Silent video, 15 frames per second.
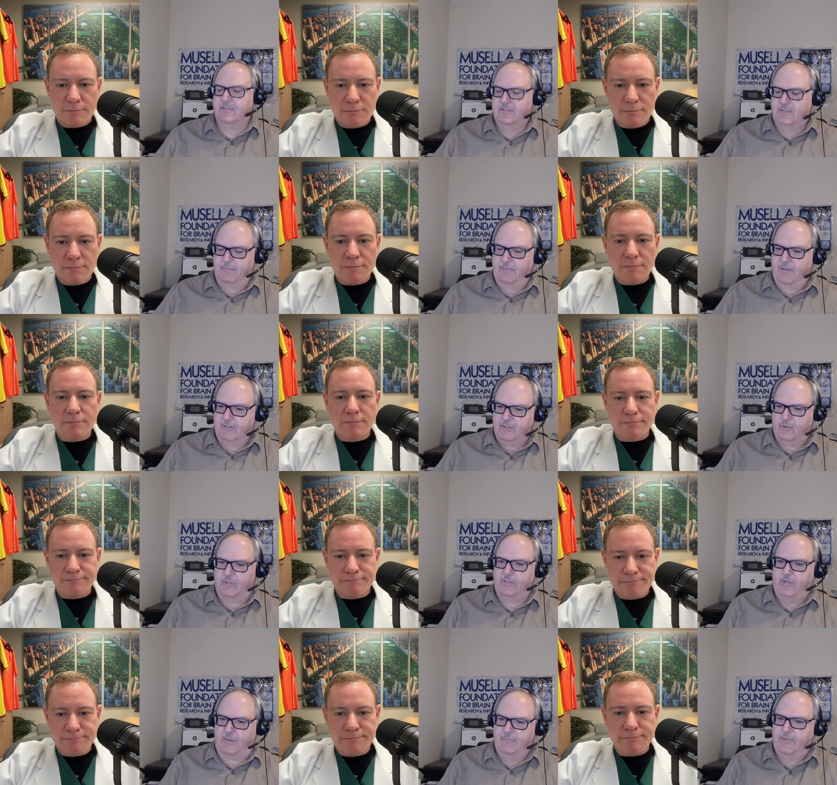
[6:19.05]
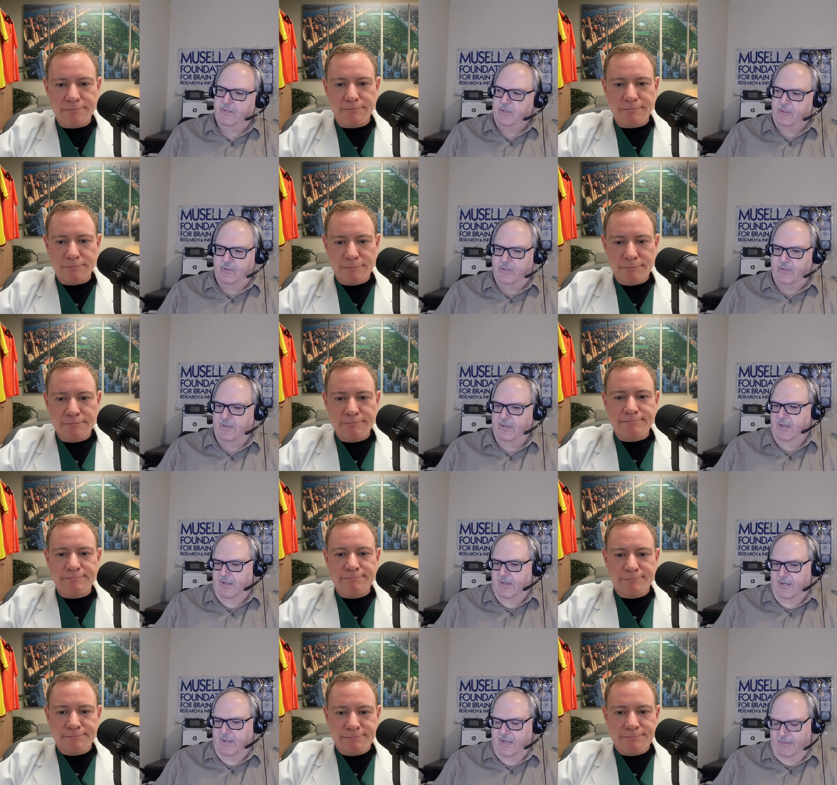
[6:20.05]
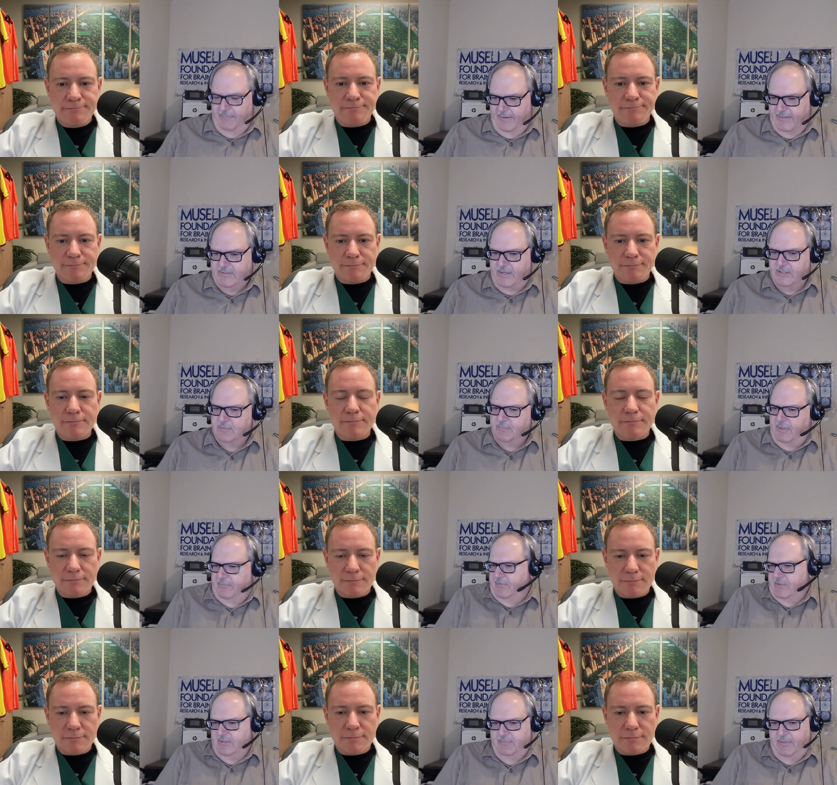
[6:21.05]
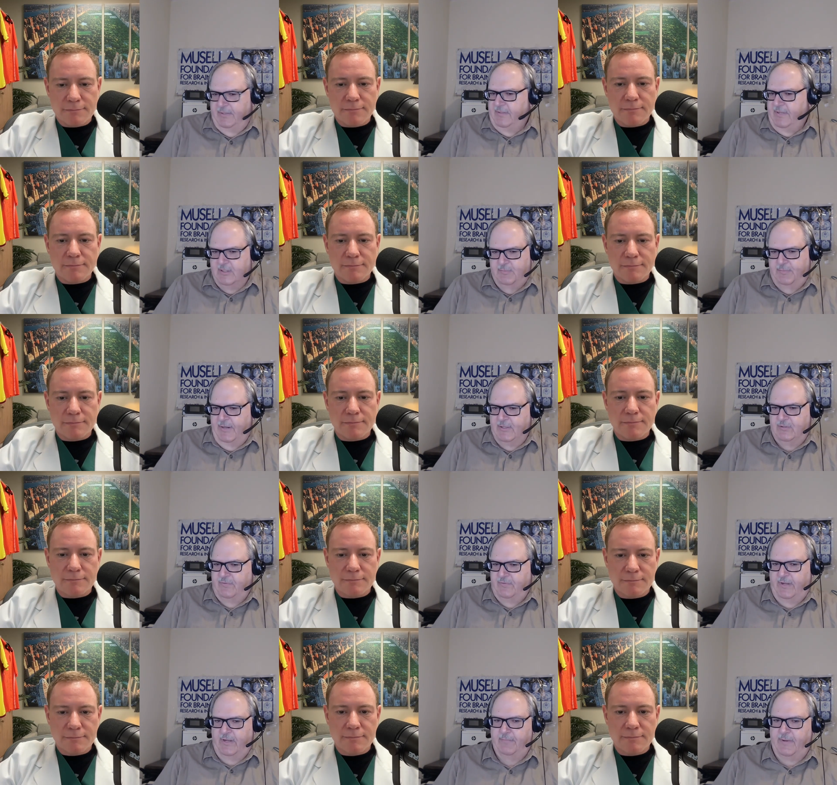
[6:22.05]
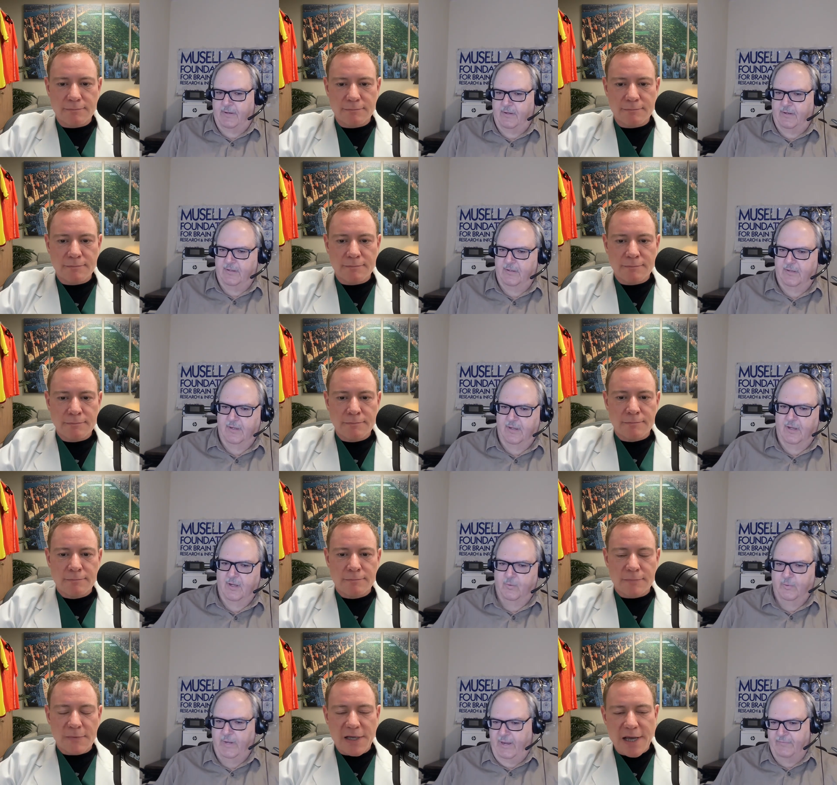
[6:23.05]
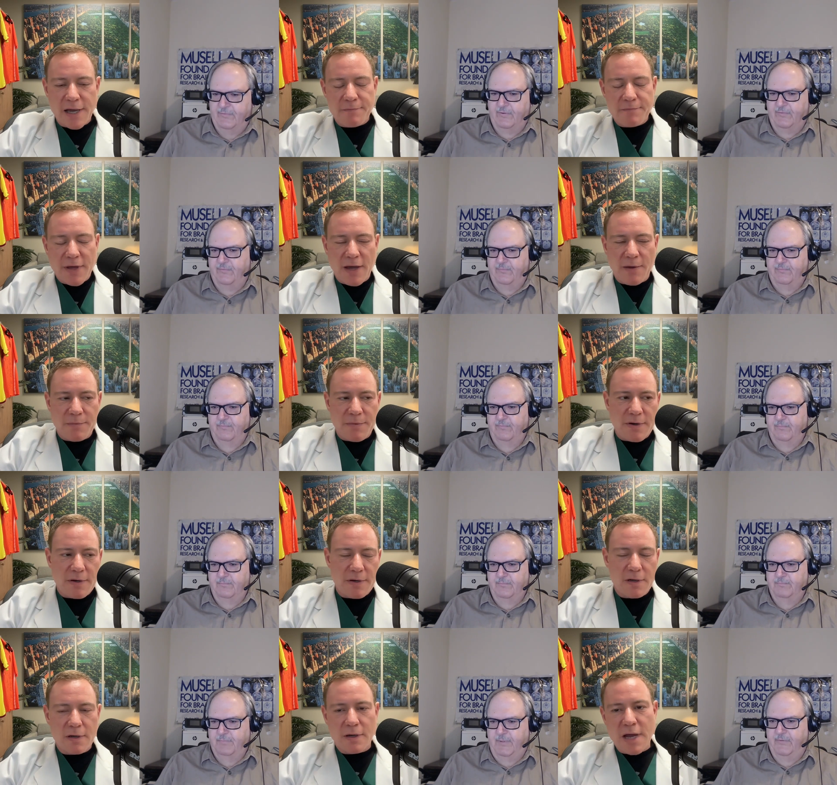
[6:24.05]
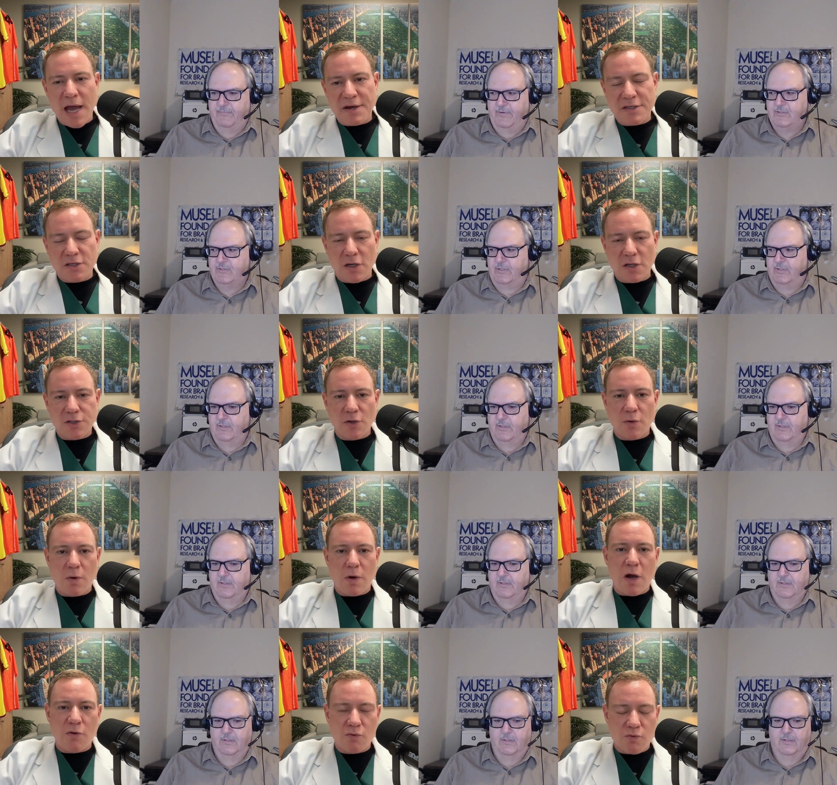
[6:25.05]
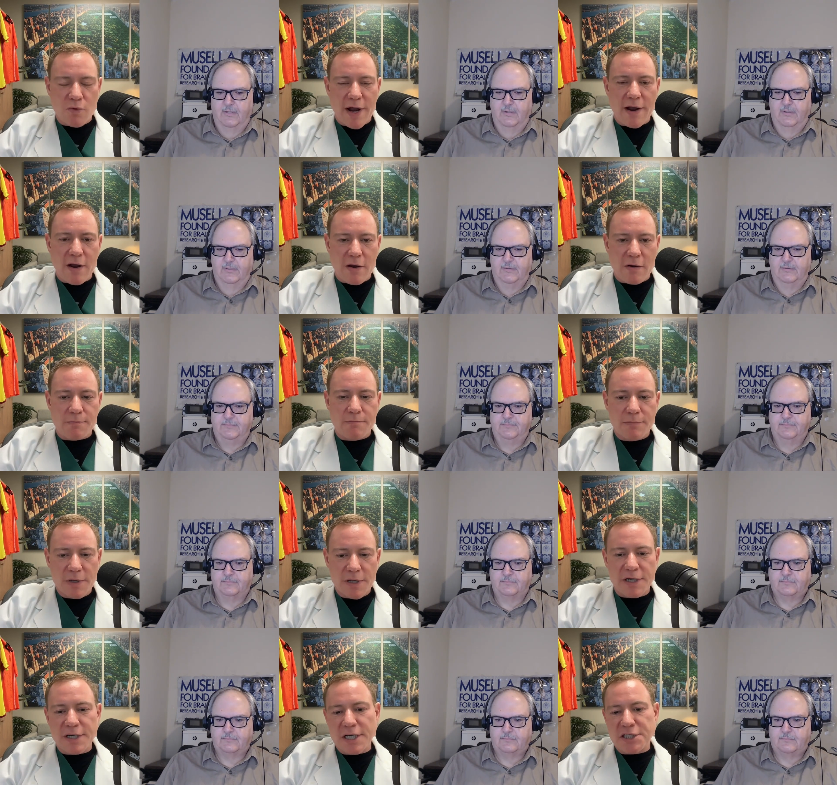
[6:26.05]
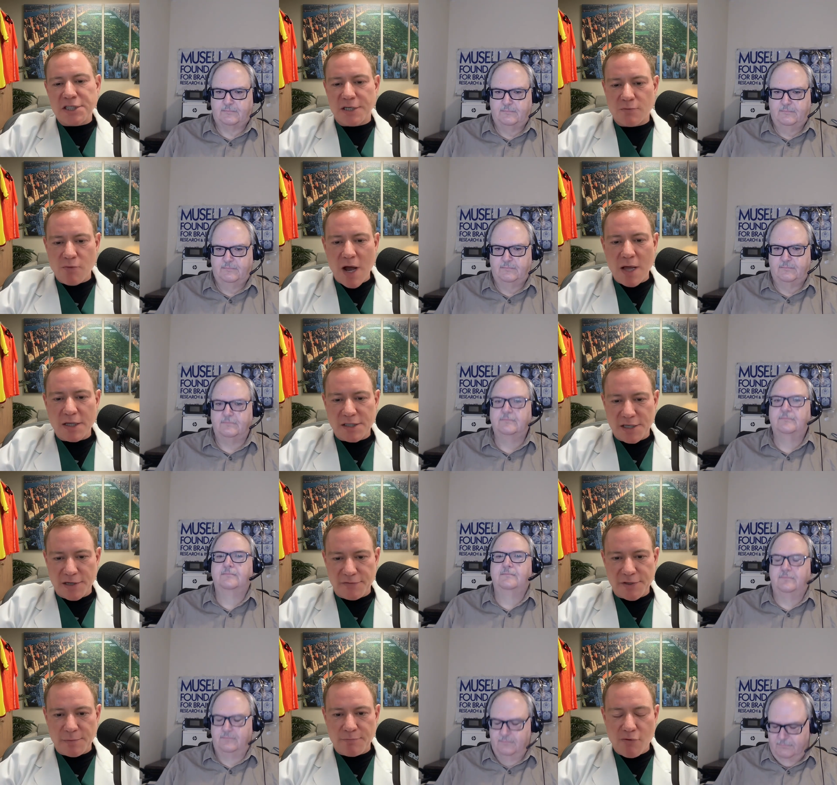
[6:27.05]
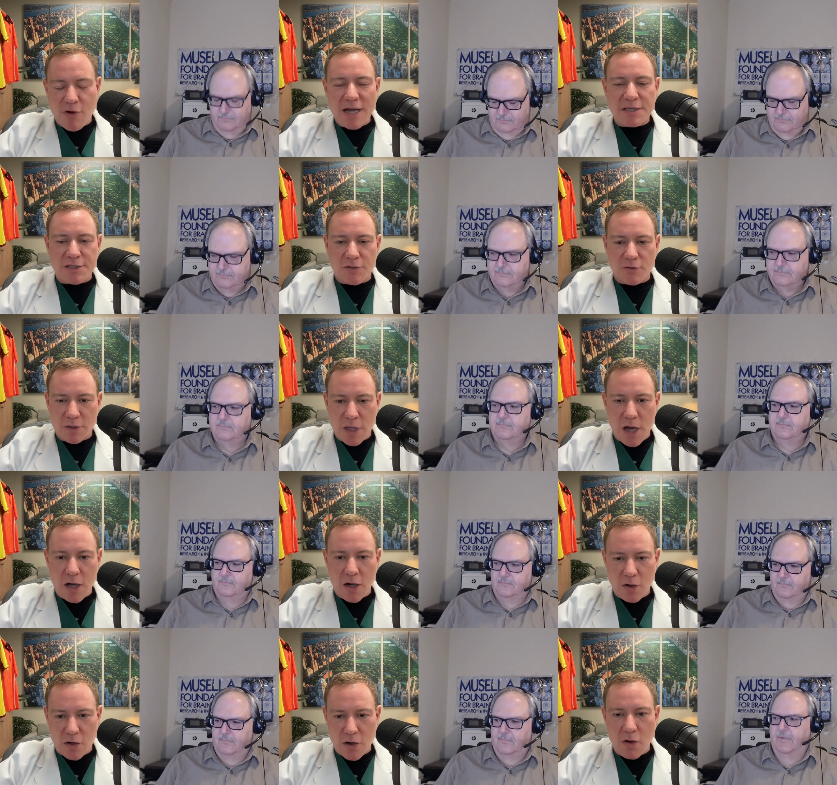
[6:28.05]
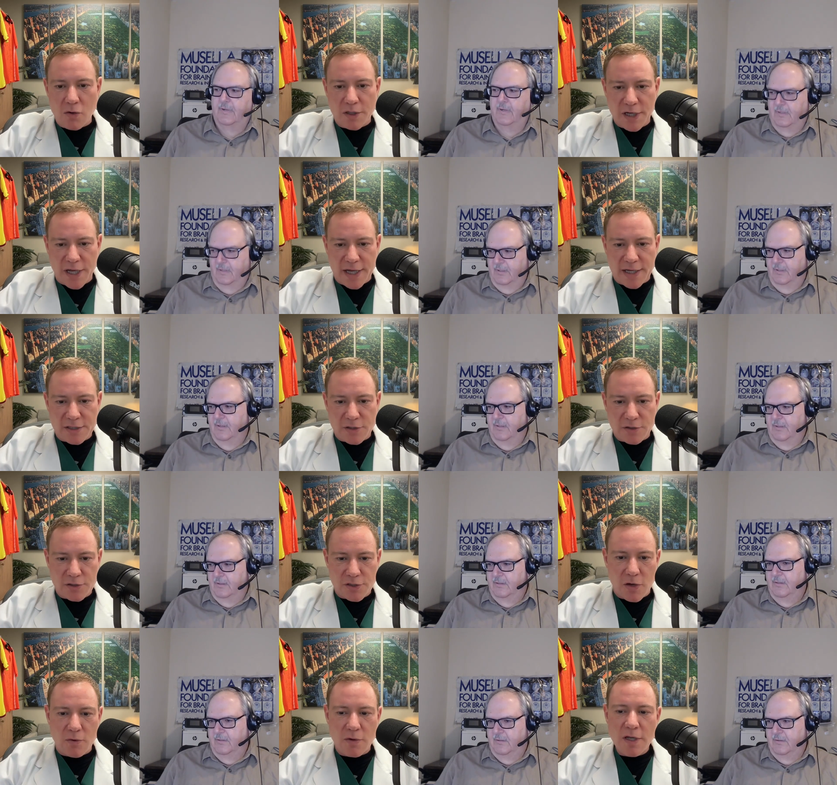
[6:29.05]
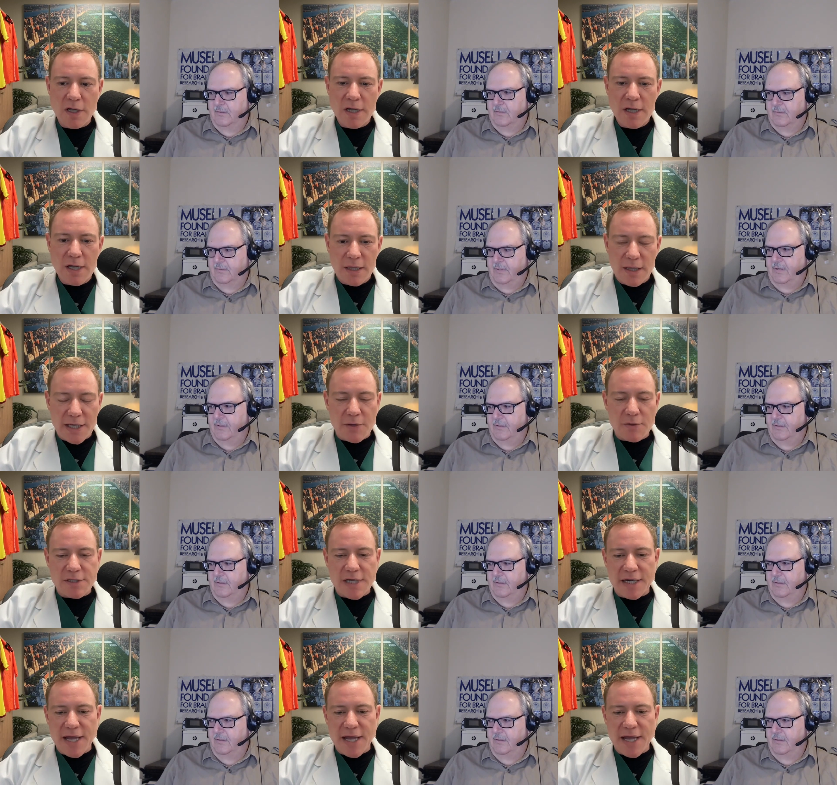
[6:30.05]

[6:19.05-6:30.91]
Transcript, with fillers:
Speaker 1: it's going to be a shorter time to the cure. It makes sense. But if it's a million dollars a patient, forget about it. We yeah, have to and,
Speaker 2: be efficient. And it's also a rare condition relative to breast or lung or colon cancer. So, right. like you said,